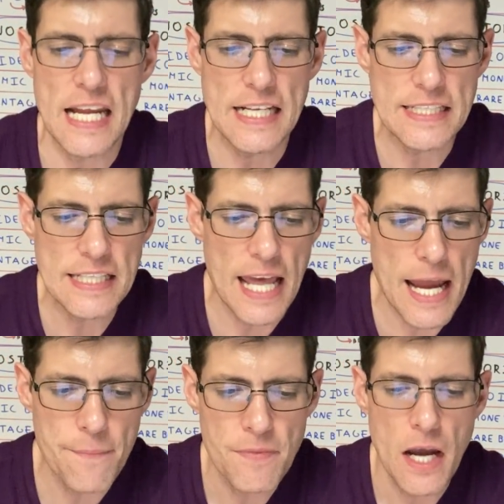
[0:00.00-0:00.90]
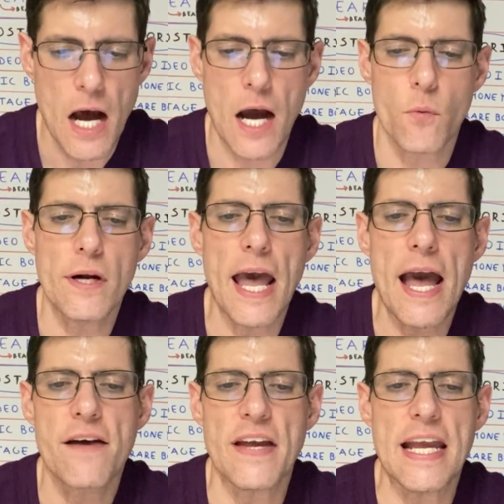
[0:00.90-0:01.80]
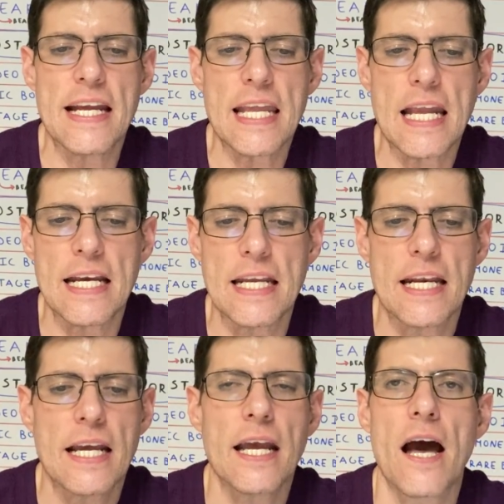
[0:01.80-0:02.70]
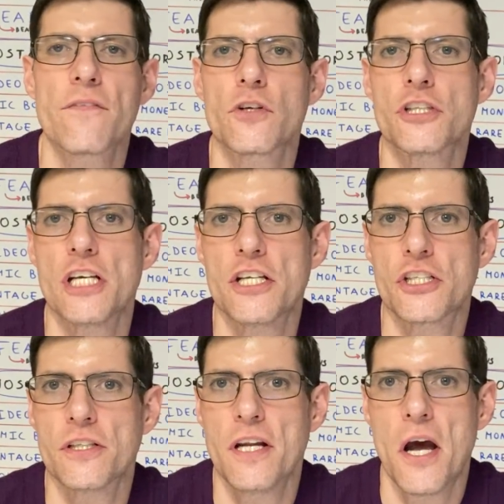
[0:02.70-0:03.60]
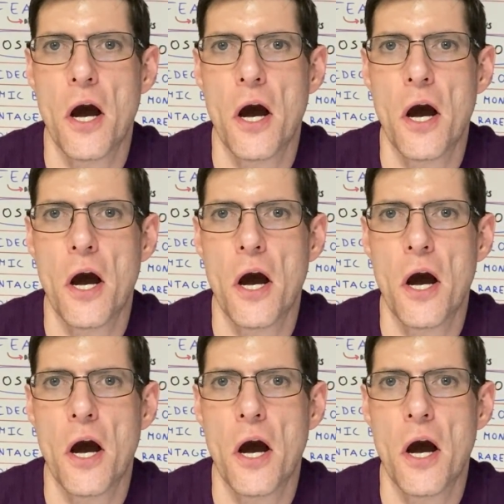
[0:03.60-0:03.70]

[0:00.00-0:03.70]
And today I want to have a candid conversation